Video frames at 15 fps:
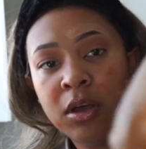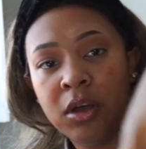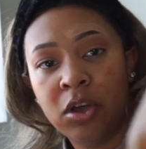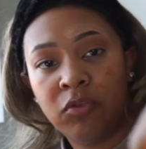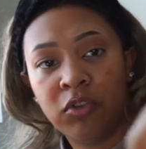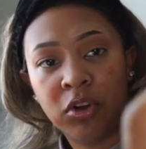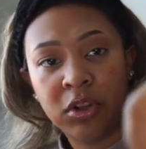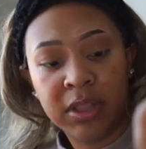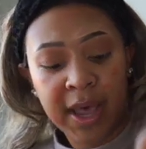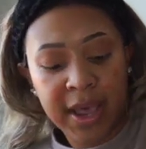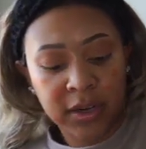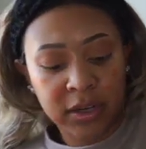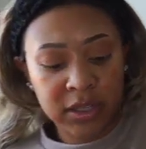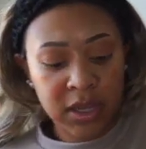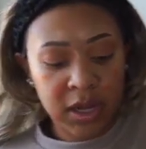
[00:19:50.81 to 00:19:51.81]
of your
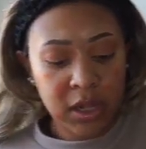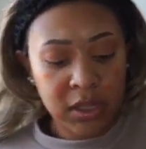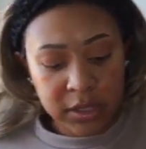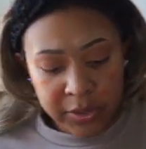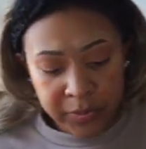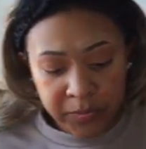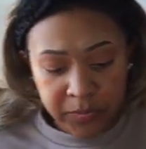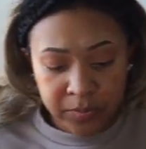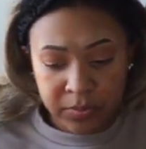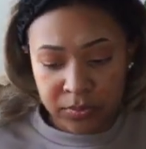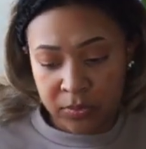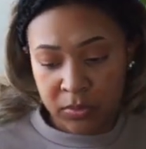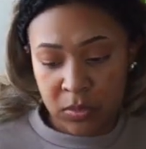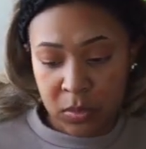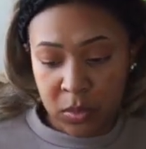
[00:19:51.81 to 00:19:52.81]
lighter color,
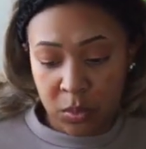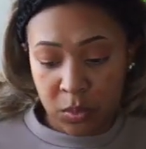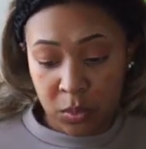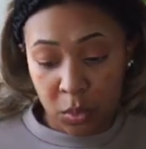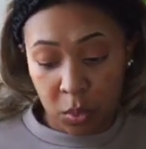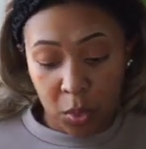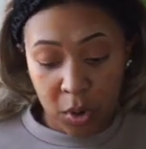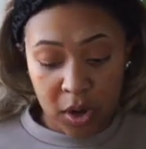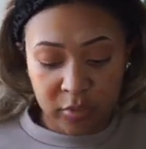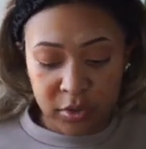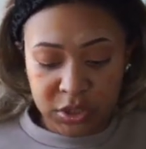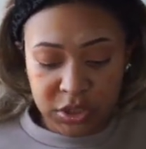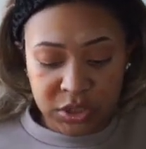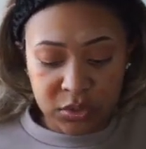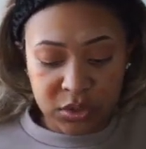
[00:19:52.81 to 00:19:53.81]
or if you're
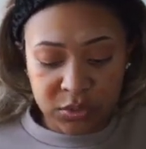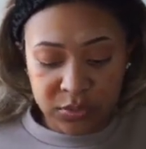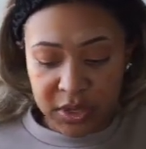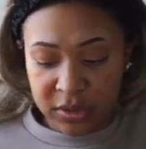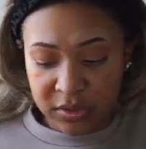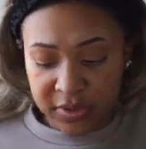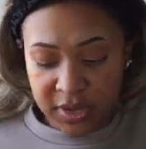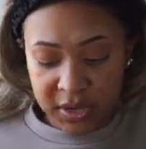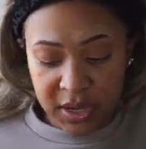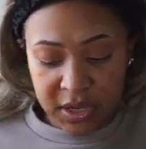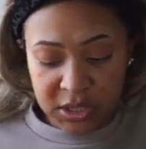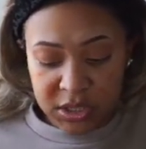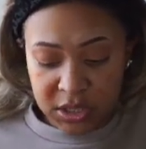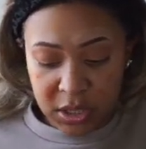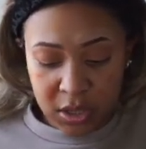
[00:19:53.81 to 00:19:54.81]
just using regular
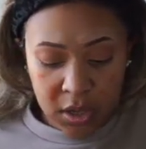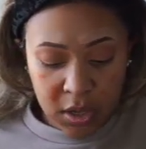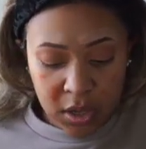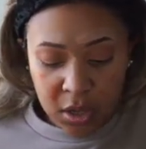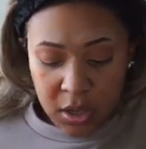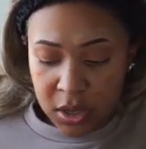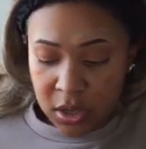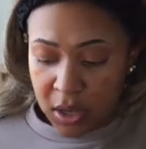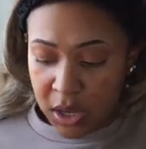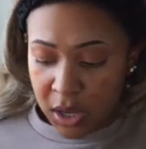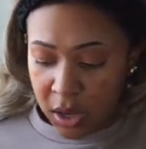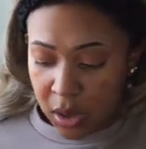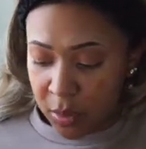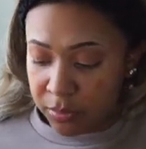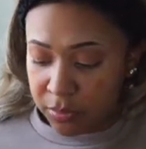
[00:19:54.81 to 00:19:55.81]
foundation,
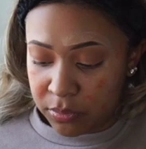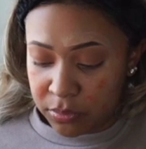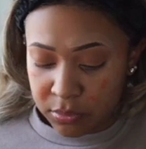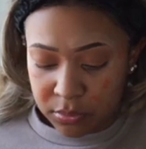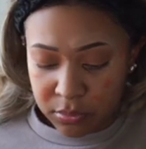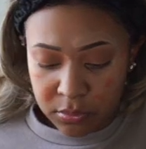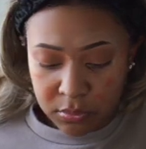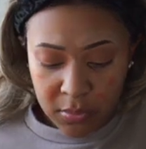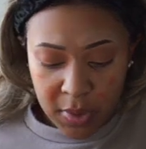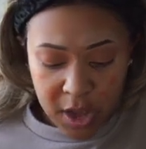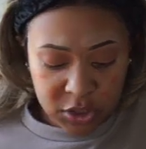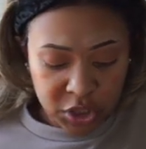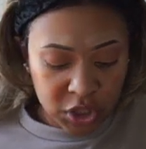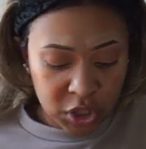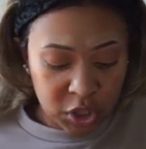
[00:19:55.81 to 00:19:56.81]

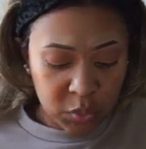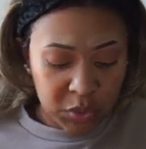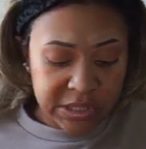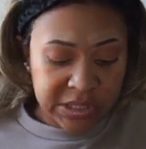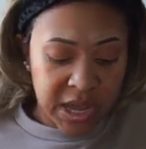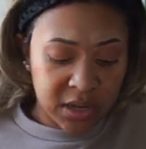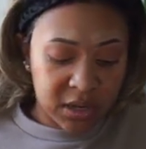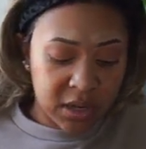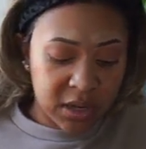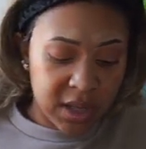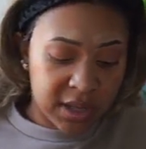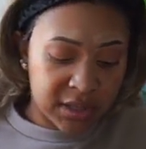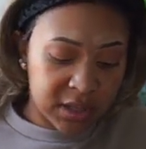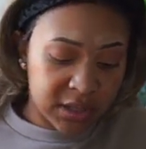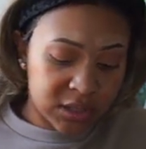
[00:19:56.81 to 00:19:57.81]
I'll show you what technique
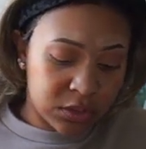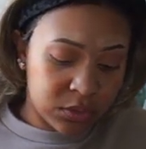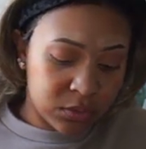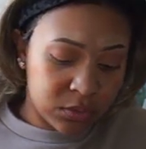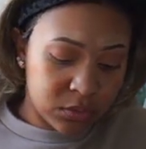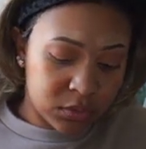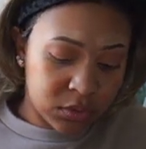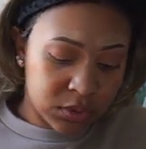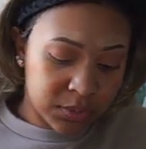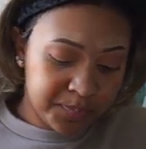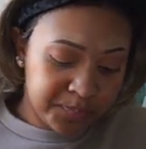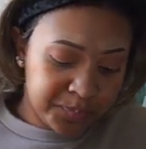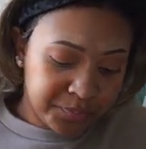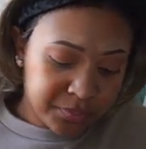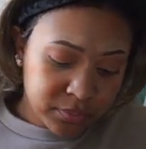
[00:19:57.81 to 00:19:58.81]
I like to use
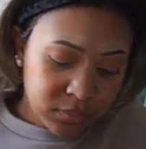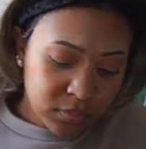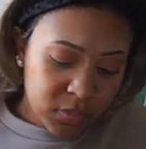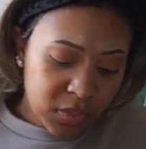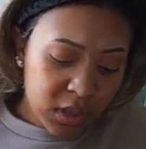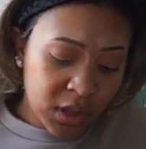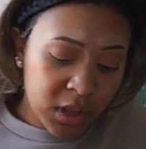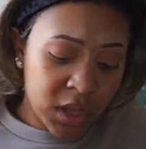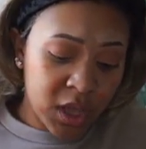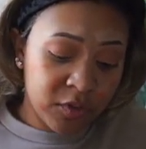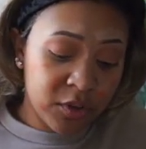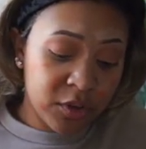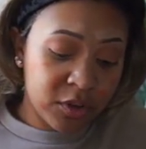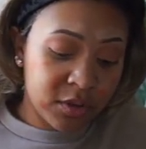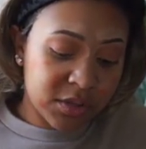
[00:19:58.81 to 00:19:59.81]
if
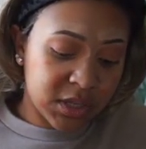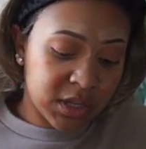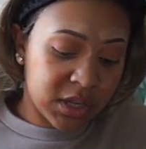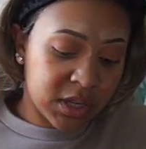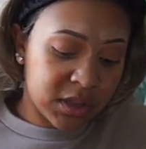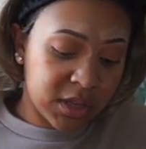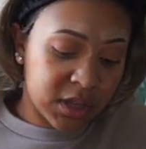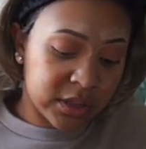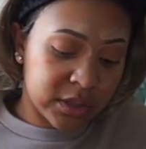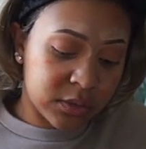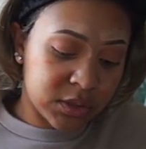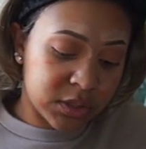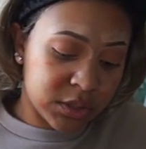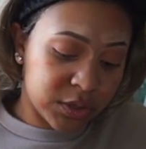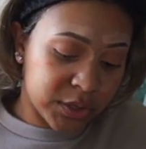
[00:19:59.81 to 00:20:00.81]
you're using anything
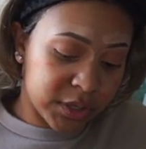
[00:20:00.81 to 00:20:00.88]
close to your